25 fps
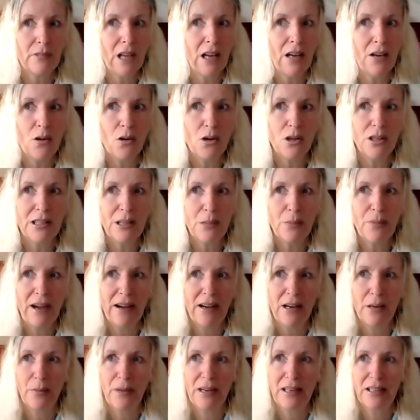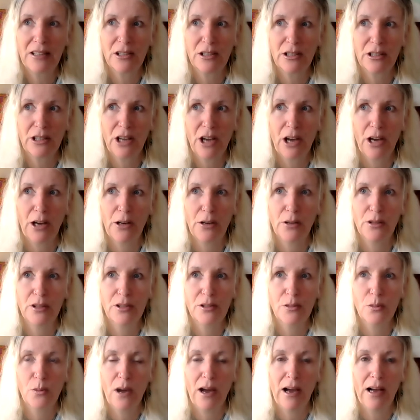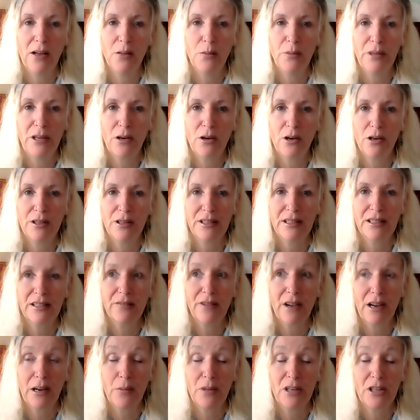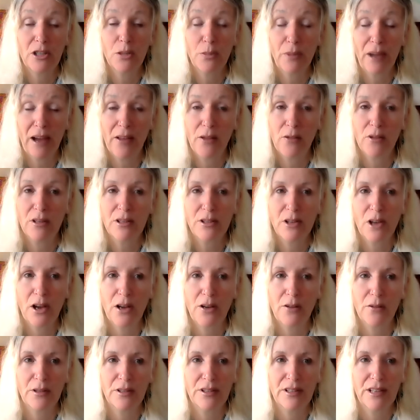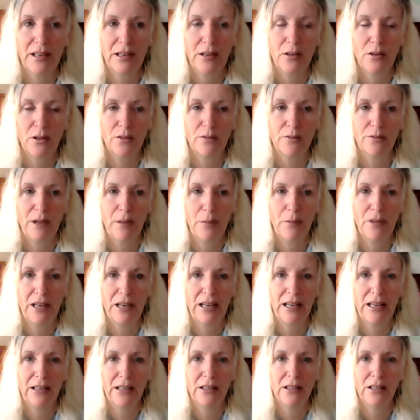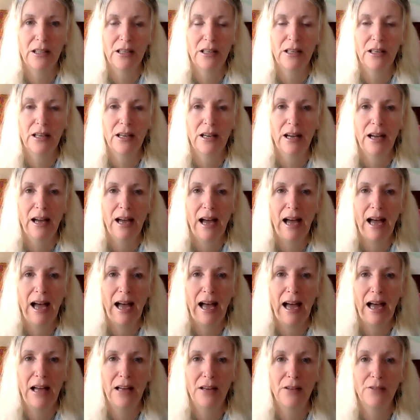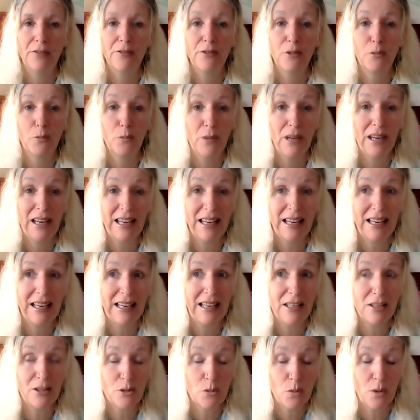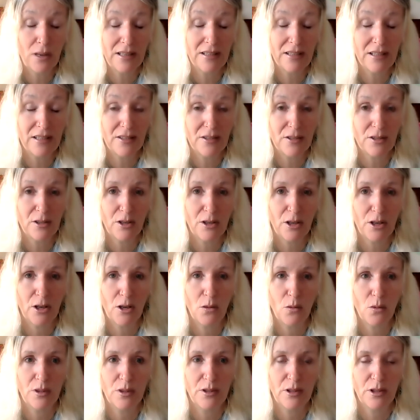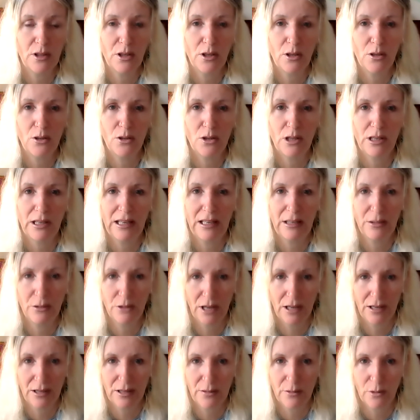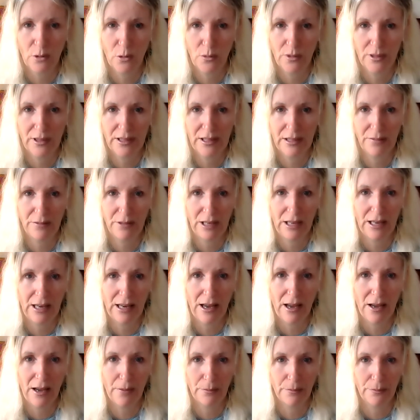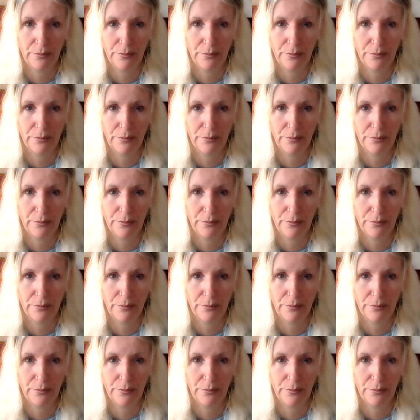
I call it the Mary Magdalene code as well, because it's very much about the return of the sacred feminine. And for me, 22 was a hugely transformative year.